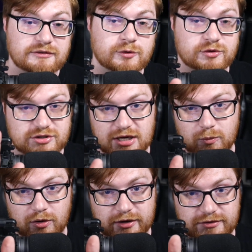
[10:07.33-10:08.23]
you just kind of
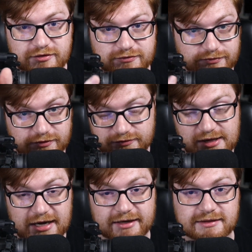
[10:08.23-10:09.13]
wanted to, the
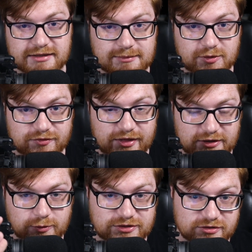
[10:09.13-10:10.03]
flag and came here for that
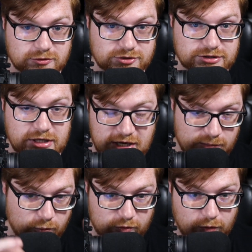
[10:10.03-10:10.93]
quick solution,
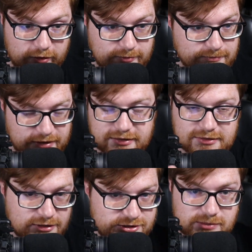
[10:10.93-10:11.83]
more than welcome. Hey,
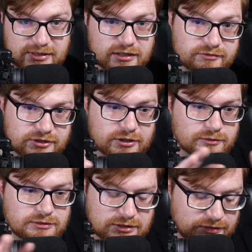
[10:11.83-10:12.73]
jump out of the video.
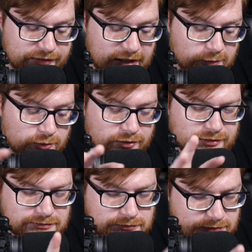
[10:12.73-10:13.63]
Now we'll
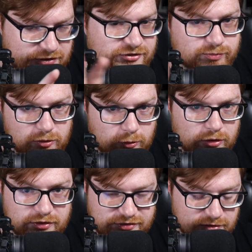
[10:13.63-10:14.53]

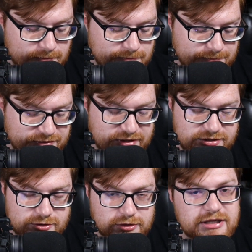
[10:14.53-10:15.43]
explore some
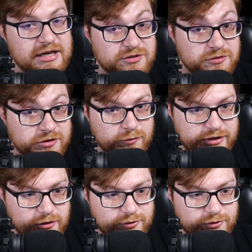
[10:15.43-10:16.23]
potential extracurricular